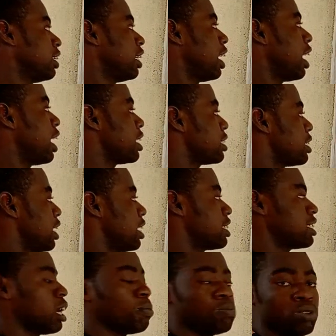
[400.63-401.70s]
as x
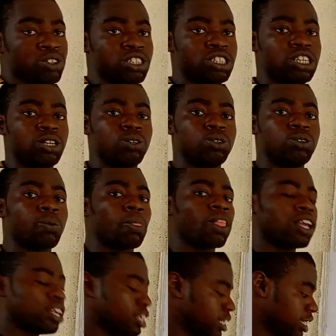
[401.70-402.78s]
approaches
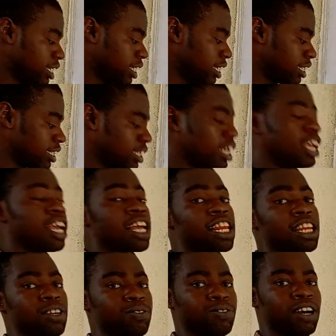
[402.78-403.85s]
0 is
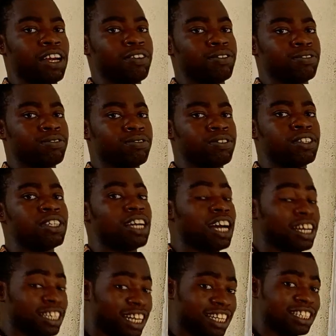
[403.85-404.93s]
ln 5.
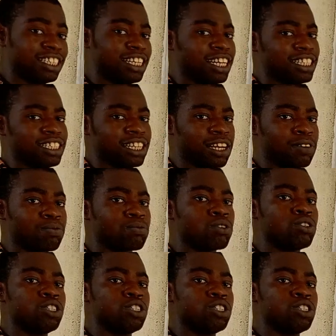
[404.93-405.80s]
And that's the answer.